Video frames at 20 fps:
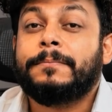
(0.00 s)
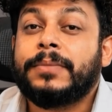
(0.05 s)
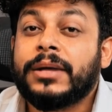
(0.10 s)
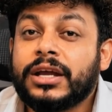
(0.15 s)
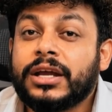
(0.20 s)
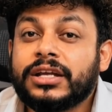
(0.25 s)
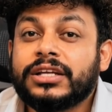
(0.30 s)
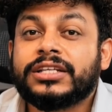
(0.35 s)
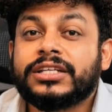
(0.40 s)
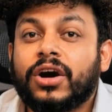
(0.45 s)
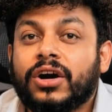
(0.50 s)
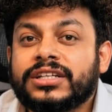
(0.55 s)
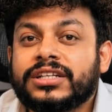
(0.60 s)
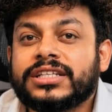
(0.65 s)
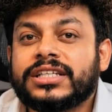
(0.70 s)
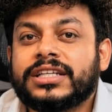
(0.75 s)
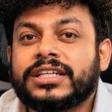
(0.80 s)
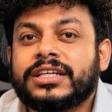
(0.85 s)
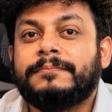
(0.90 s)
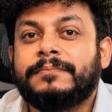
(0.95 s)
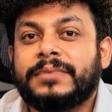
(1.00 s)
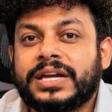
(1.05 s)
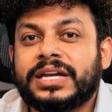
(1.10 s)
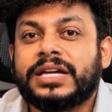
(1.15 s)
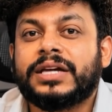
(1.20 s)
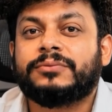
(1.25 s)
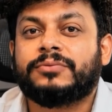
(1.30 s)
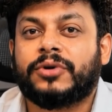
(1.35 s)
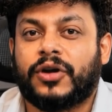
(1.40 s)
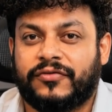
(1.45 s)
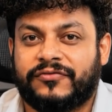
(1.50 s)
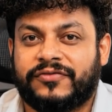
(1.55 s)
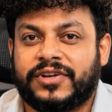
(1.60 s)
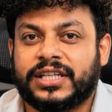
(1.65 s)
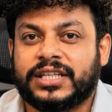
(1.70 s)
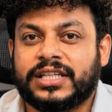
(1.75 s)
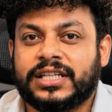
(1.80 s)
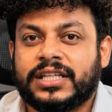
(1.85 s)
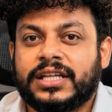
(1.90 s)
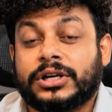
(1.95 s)
Bigger lot, bigger
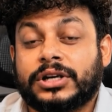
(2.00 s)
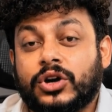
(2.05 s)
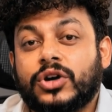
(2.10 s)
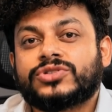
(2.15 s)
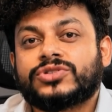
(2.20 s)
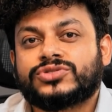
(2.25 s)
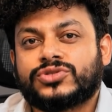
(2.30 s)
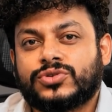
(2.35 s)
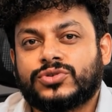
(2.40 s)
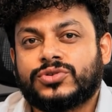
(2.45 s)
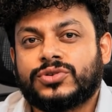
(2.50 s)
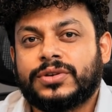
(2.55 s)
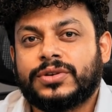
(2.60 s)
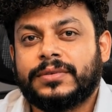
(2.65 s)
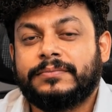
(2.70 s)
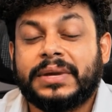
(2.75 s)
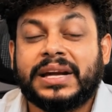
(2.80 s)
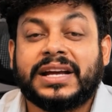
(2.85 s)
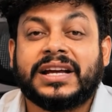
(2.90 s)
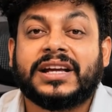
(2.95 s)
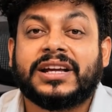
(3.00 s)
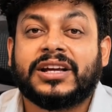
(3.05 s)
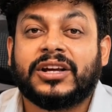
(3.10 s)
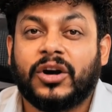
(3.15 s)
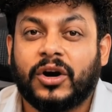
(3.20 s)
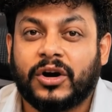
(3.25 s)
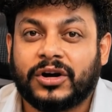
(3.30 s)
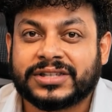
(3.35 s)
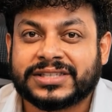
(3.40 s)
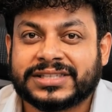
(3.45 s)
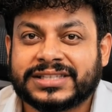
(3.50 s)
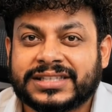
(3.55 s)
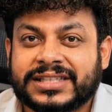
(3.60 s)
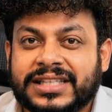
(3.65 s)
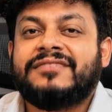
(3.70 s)
profit, but also bigger loss.